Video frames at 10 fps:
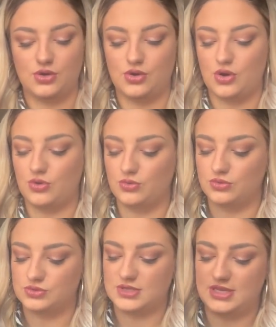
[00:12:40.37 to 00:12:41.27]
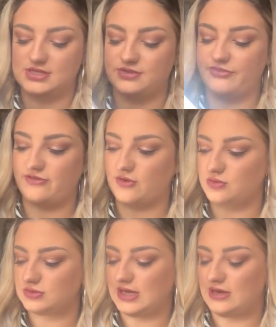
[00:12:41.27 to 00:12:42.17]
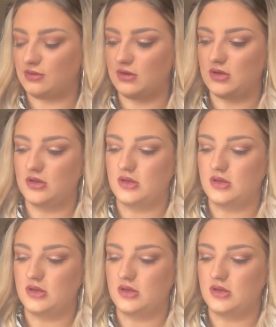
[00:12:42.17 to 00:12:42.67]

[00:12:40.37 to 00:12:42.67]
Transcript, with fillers: gold. It's a fold out